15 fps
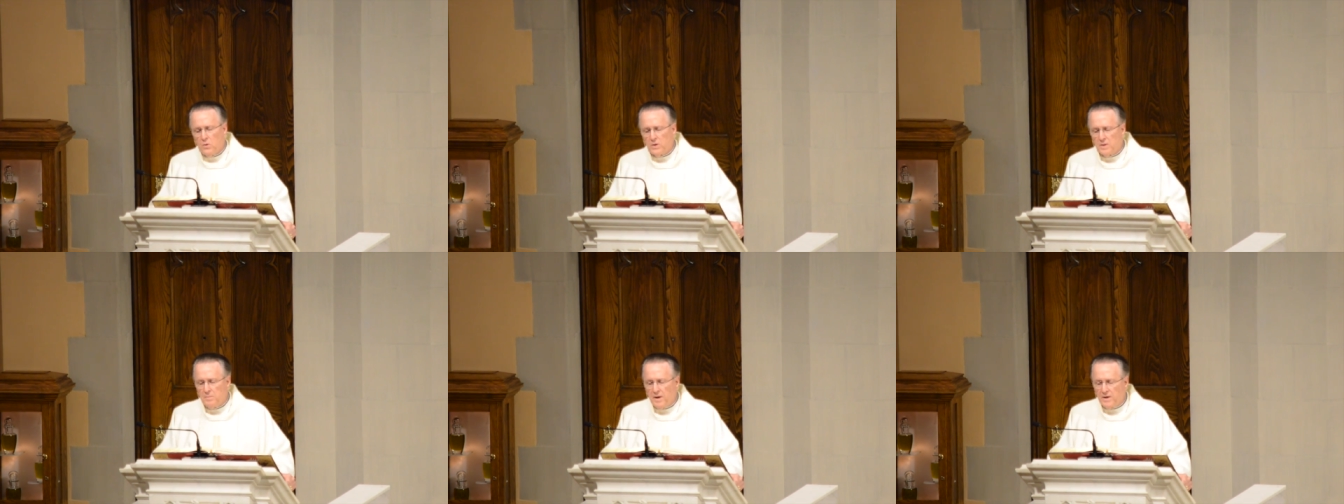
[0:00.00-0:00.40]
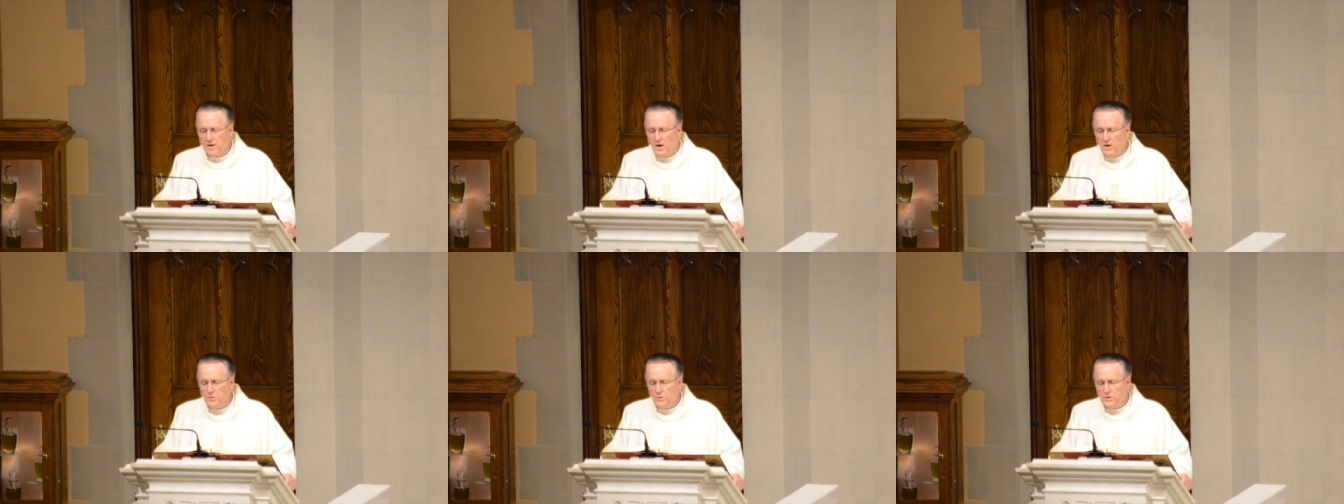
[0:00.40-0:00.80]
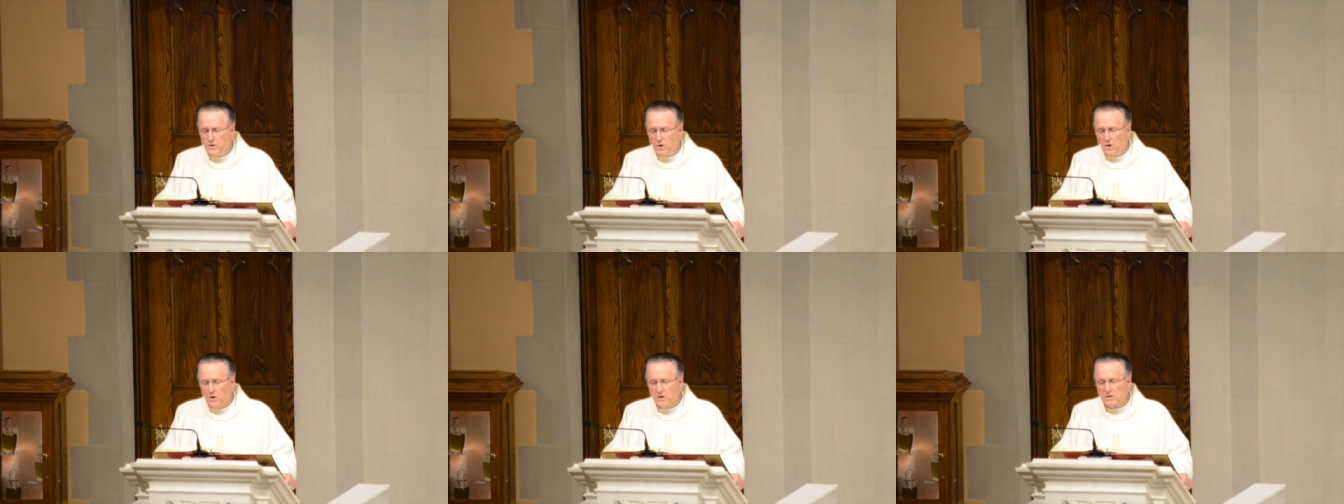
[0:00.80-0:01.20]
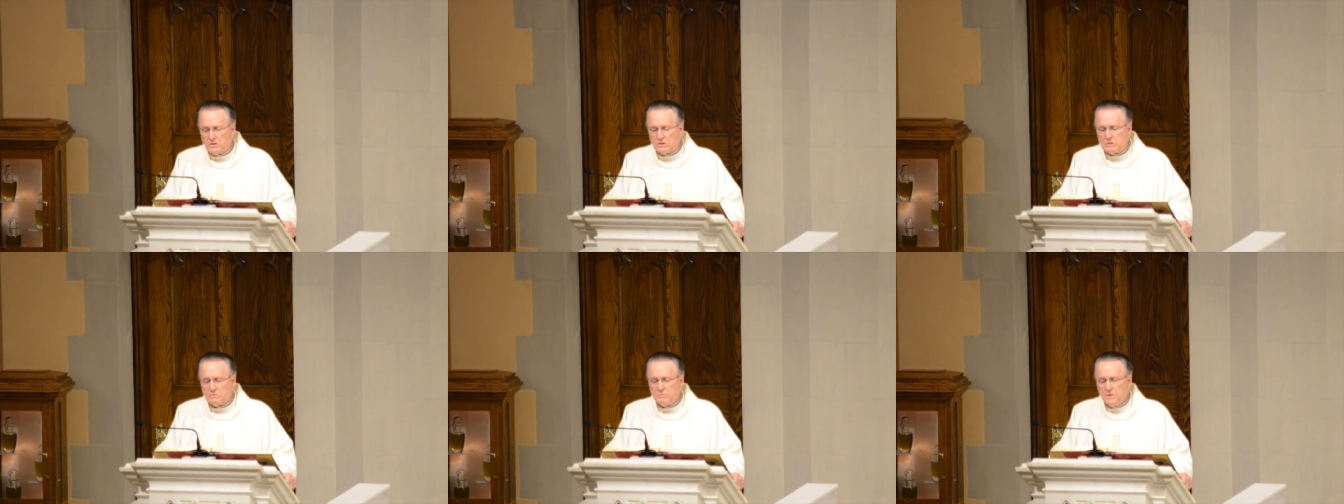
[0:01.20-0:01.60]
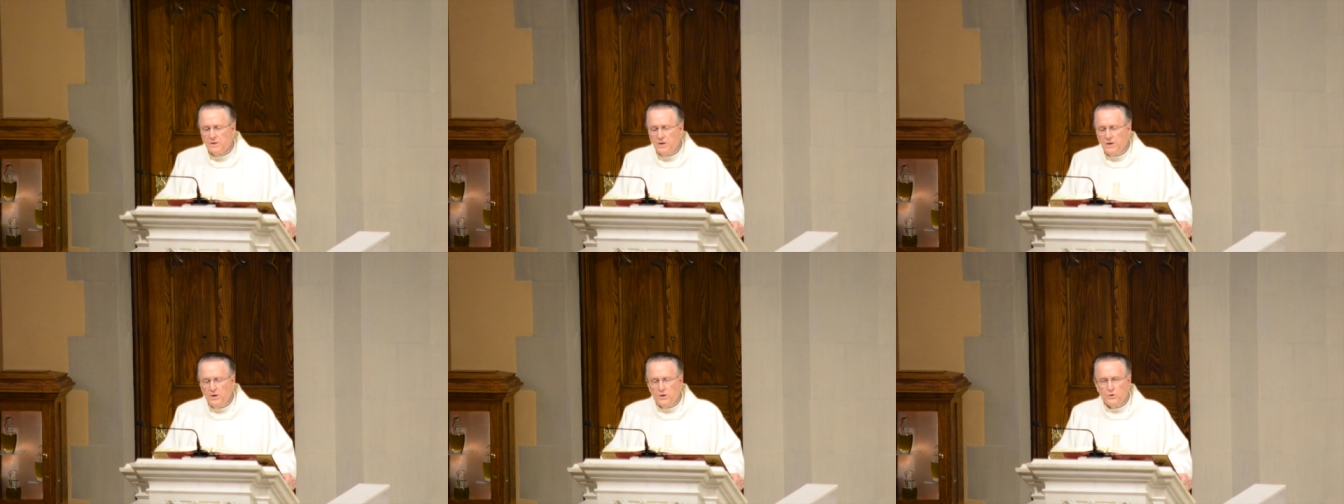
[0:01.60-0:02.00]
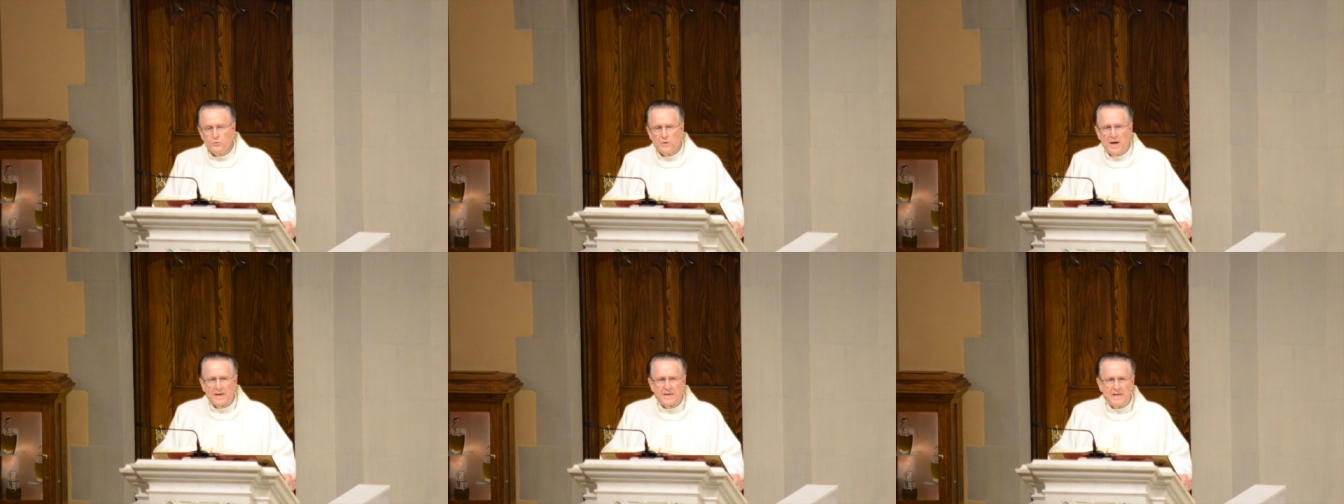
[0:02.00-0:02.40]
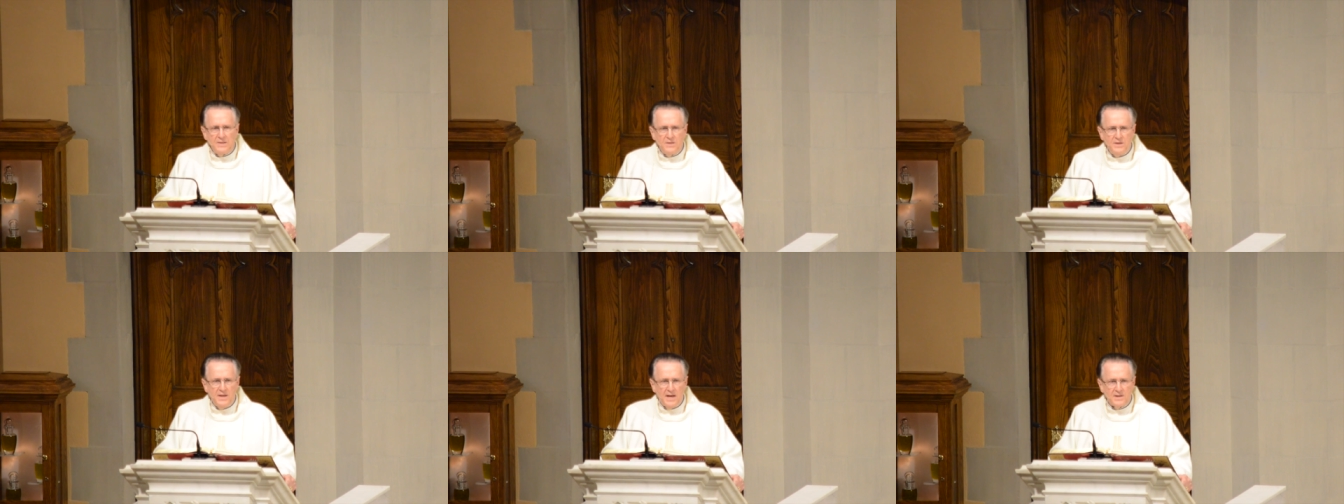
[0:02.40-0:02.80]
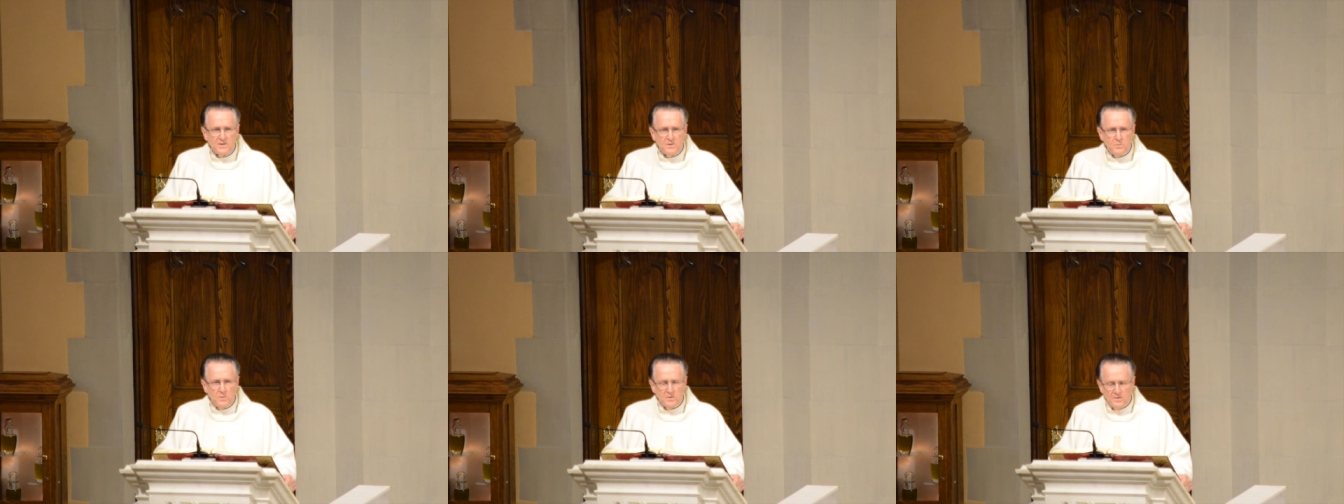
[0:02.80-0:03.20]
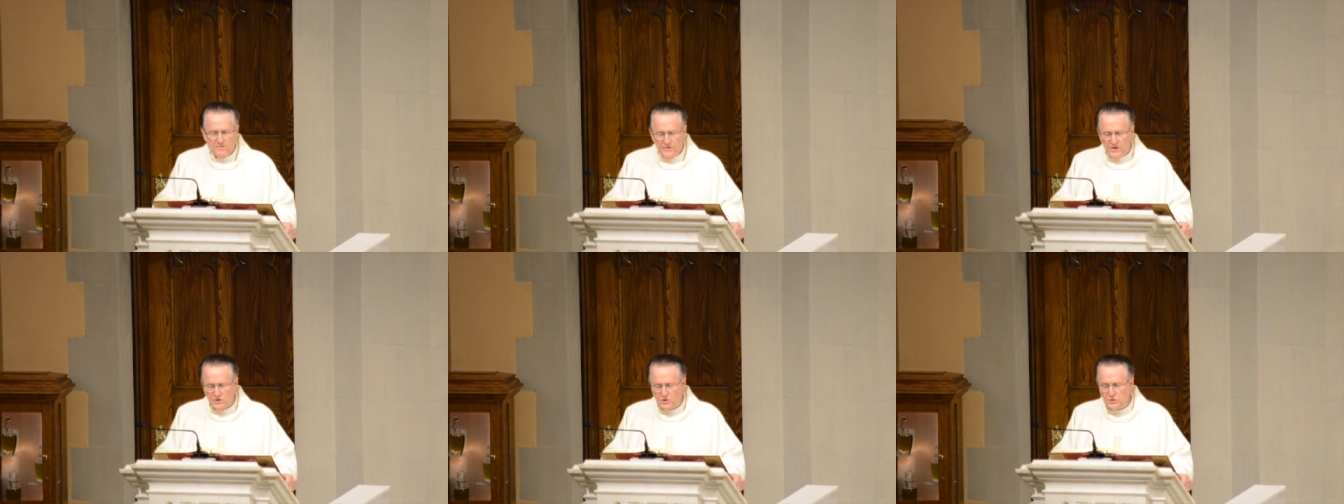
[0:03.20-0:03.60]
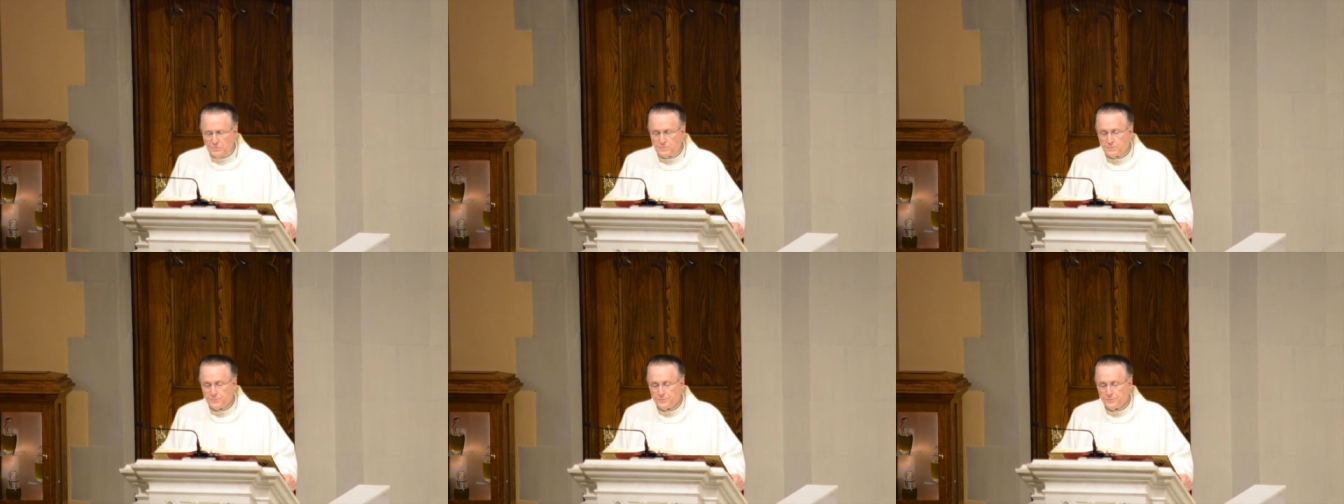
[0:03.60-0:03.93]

only about a hundred yards, dragging the net with the fish.